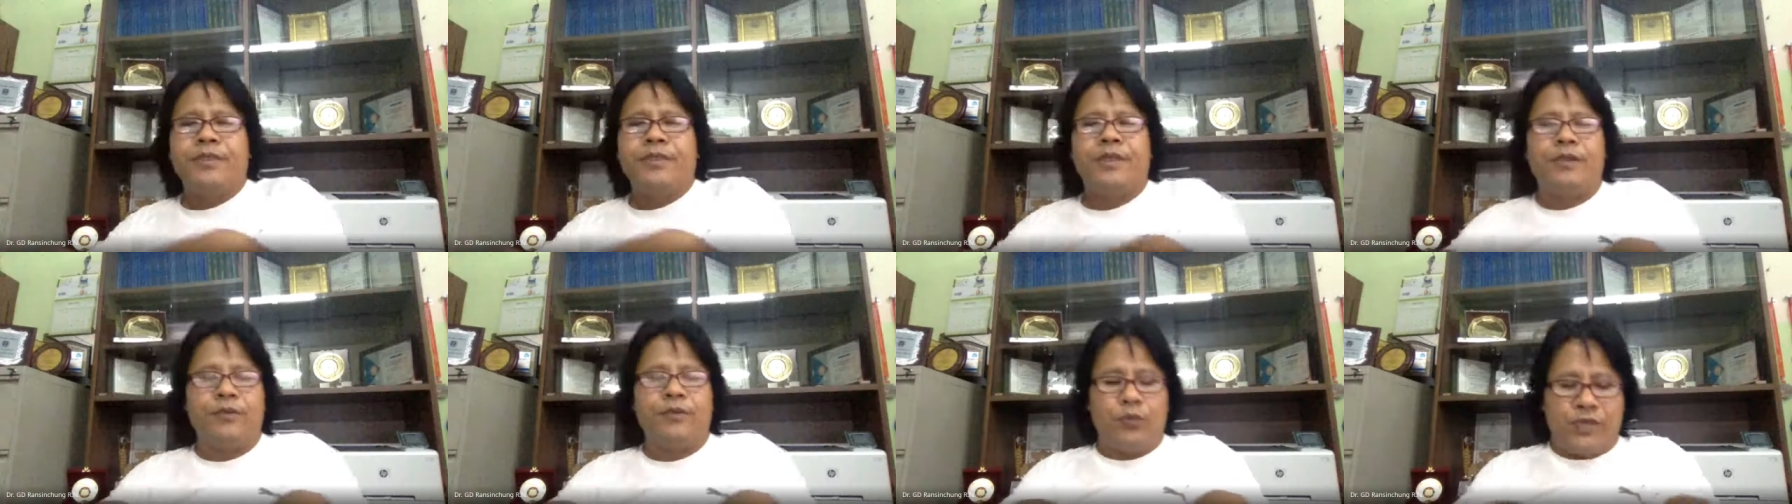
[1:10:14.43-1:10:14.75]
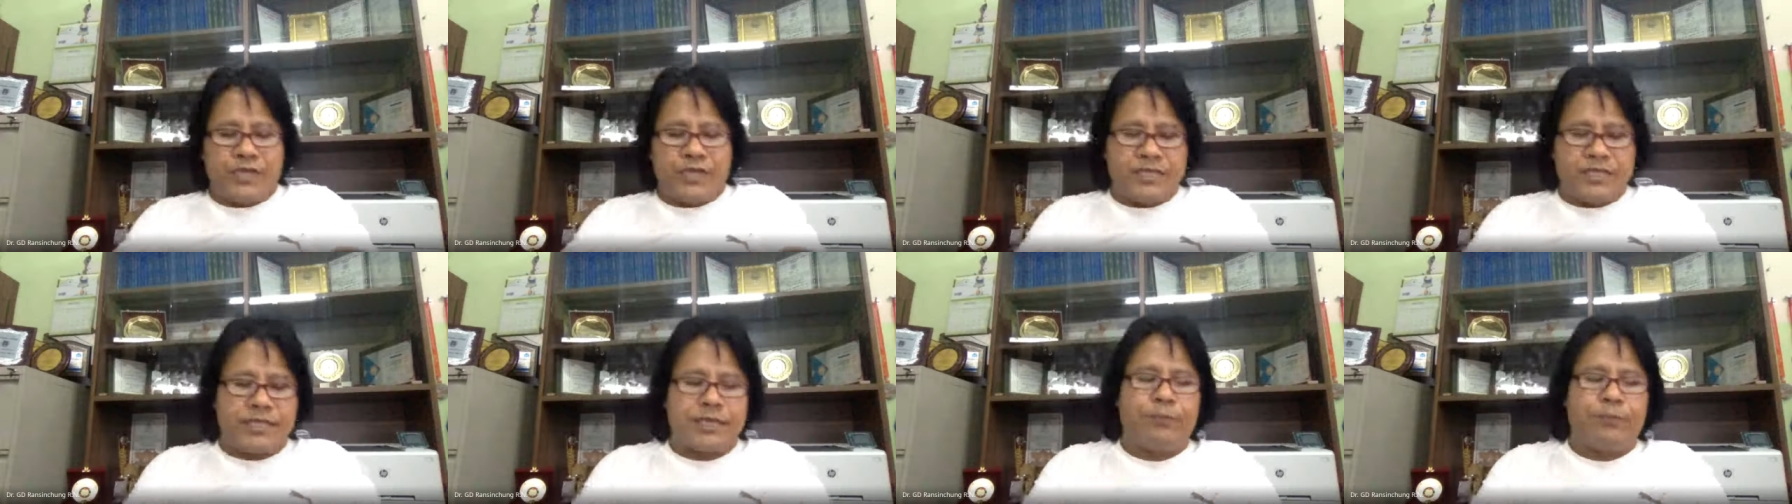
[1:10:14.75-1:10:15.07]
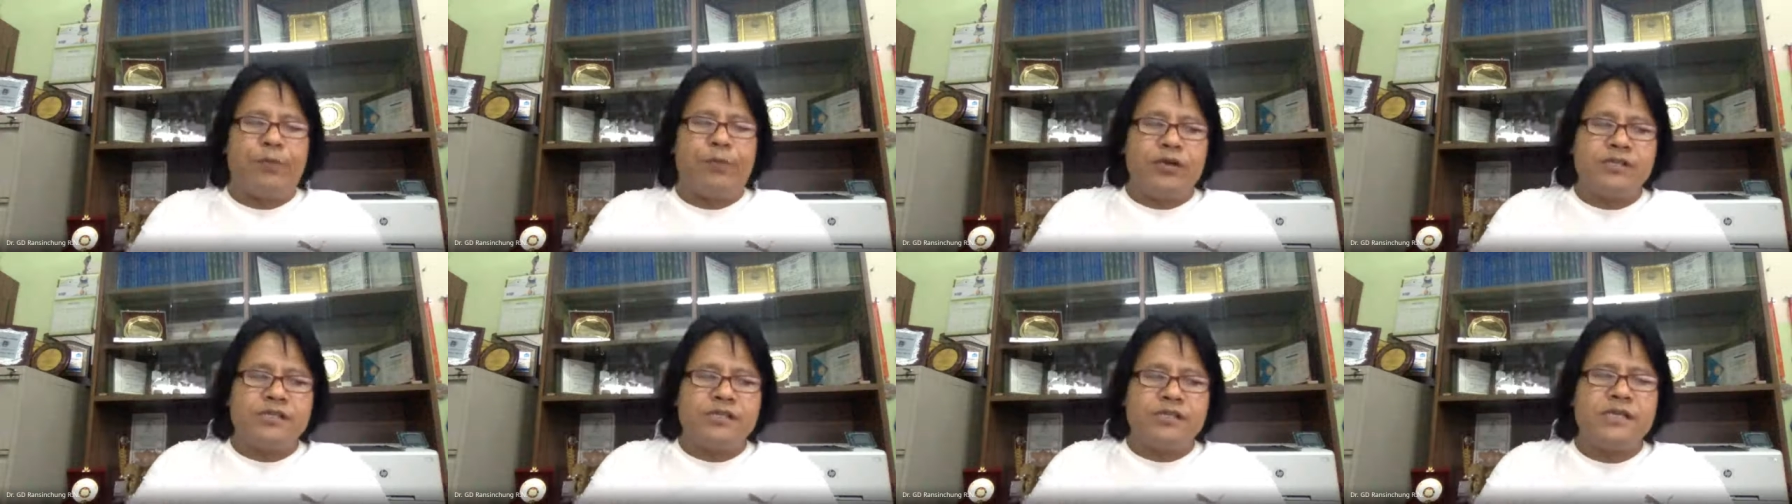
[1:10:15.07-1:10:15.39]
which
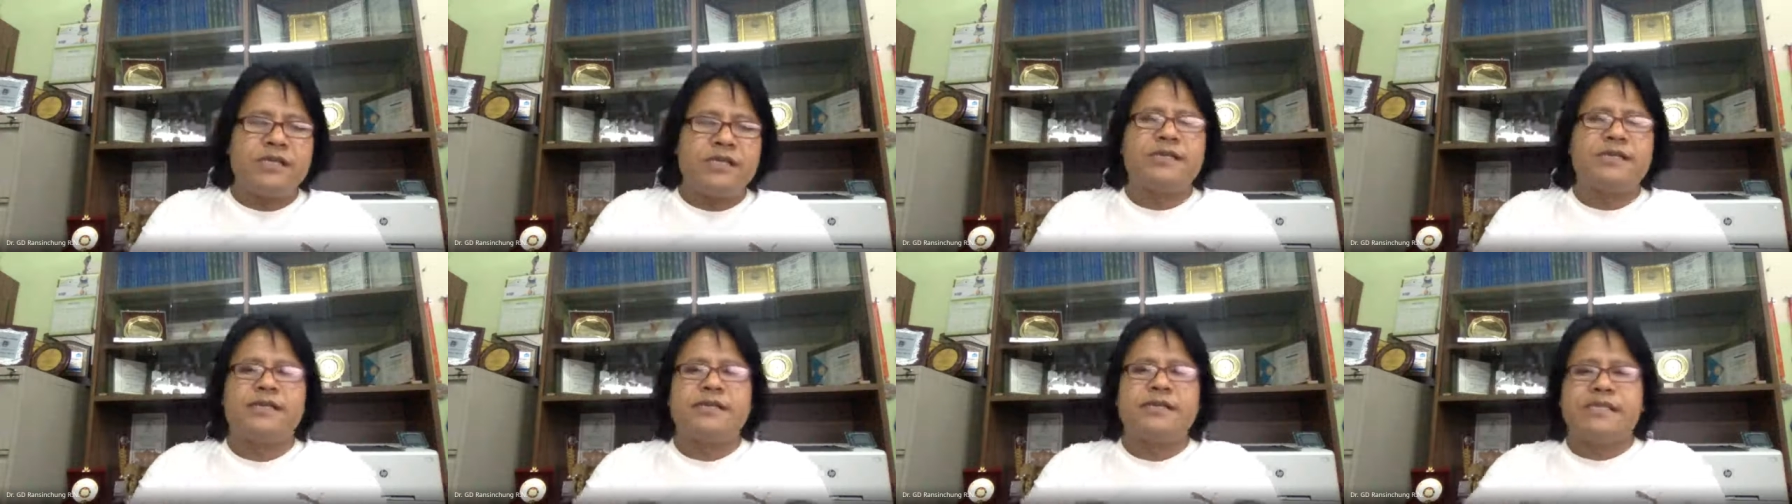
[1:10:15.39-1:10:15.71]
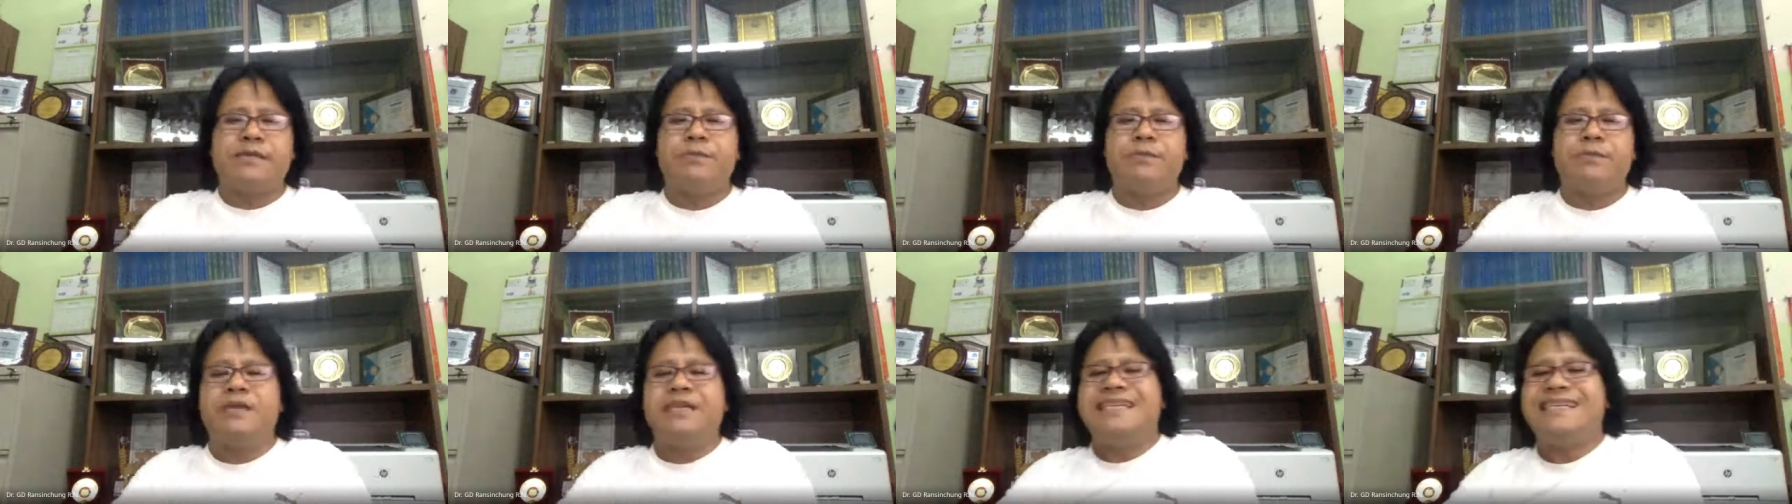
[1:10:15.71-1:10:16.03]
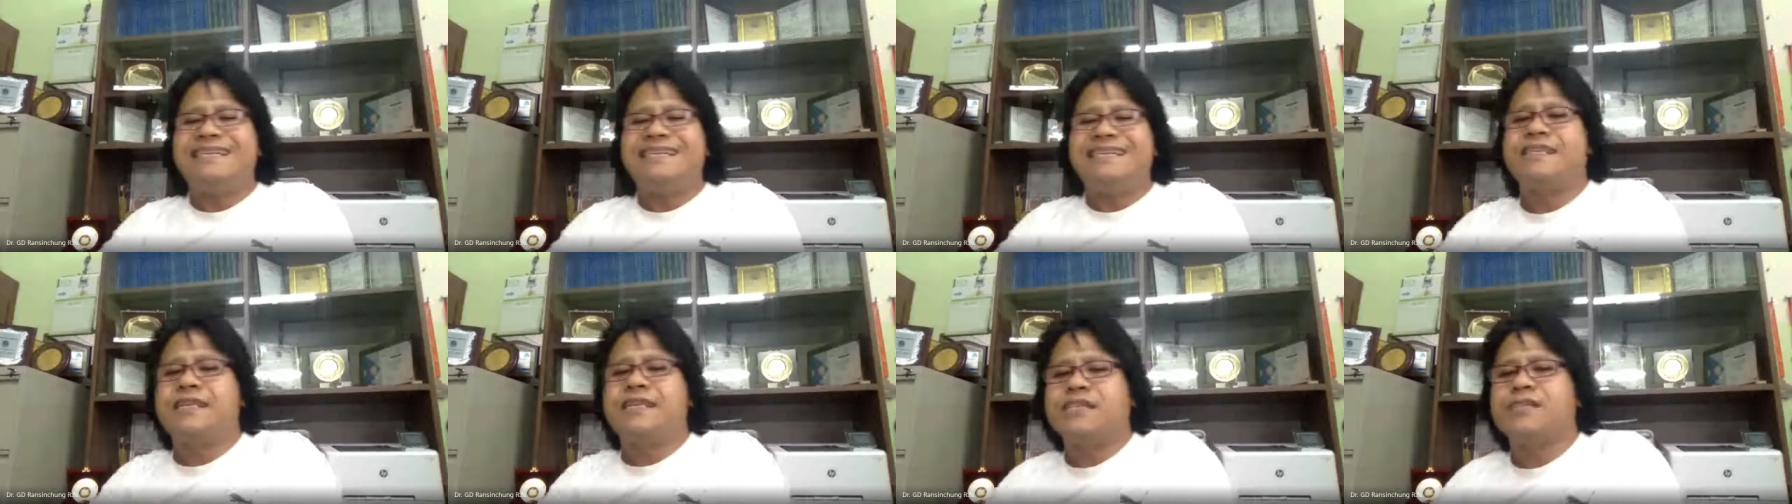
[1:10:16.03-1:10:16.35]
possesses the
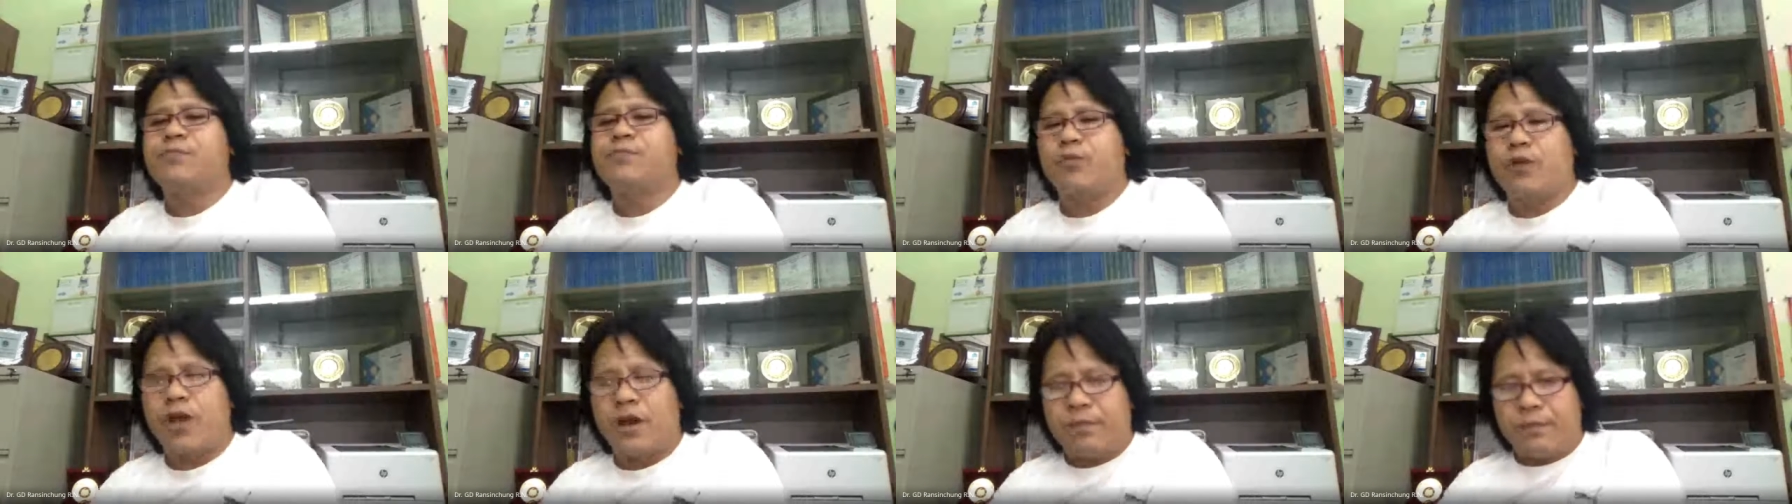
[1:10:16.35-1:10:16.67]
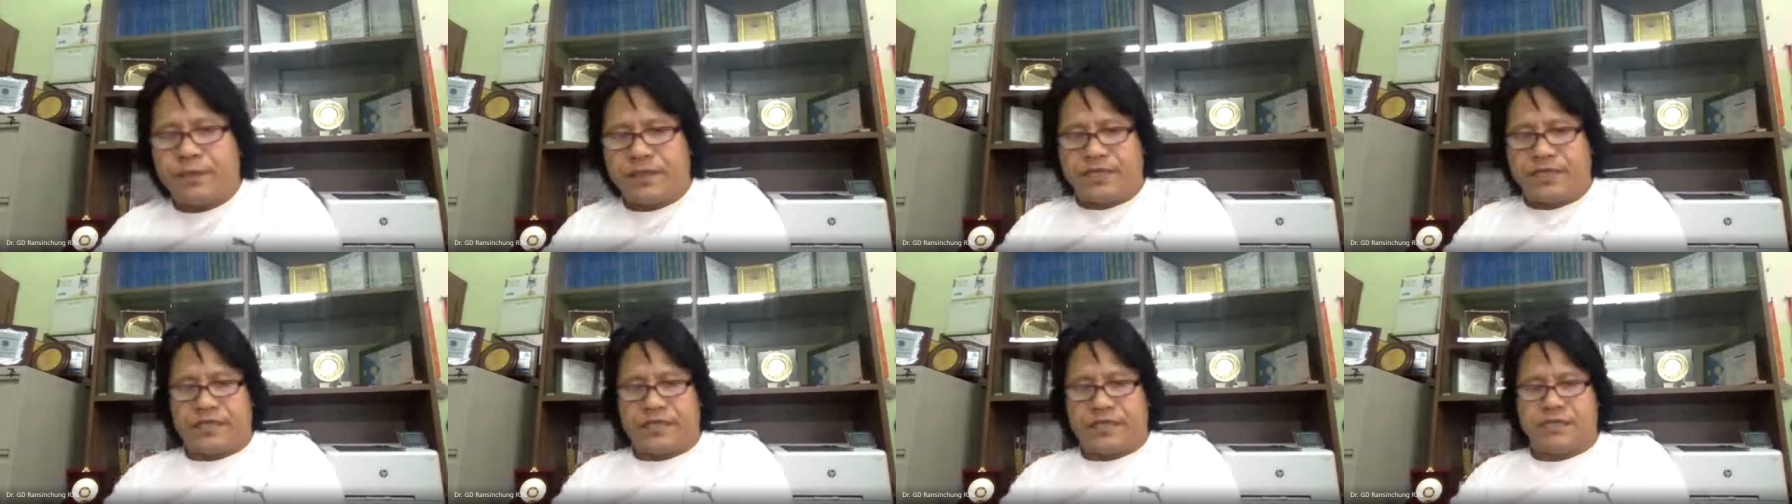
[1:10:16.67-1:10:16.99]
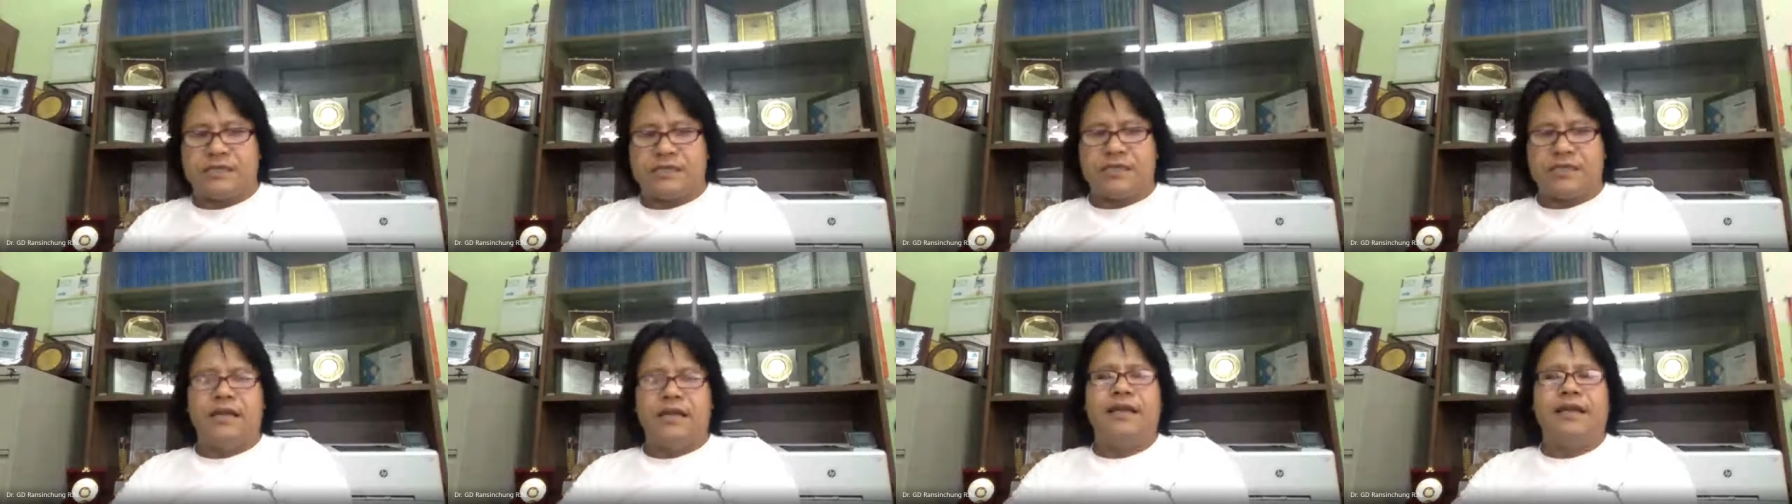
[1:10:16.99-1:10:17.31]
cementitious
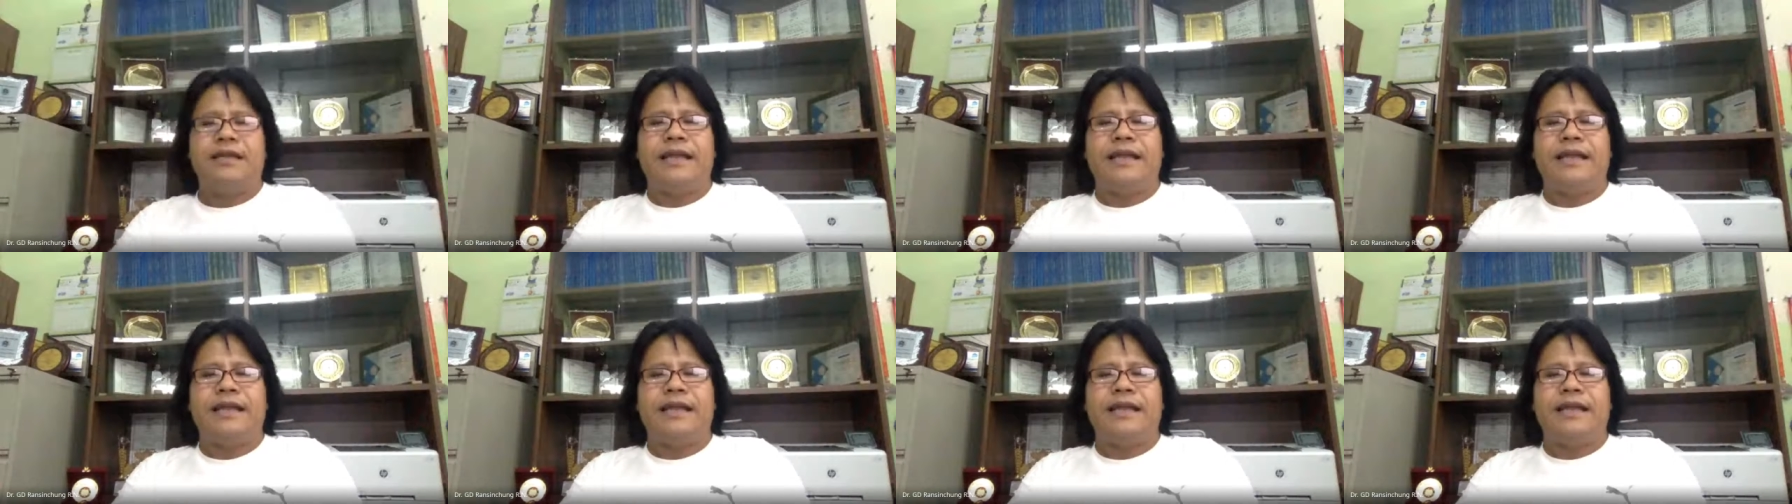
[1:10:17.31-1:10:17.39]
properties,